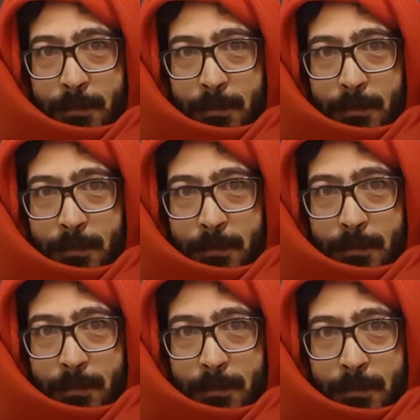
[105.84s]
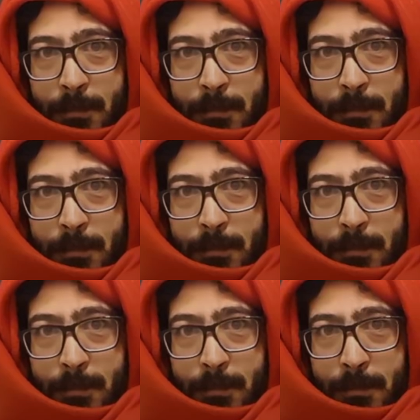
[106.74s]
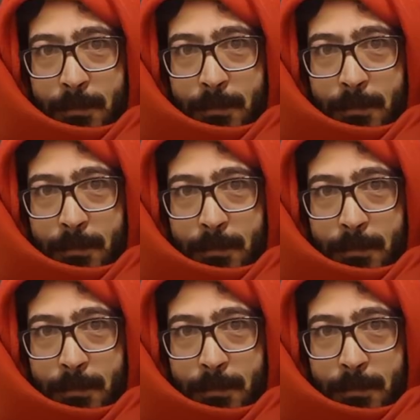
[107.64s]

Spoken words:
Nothing is said.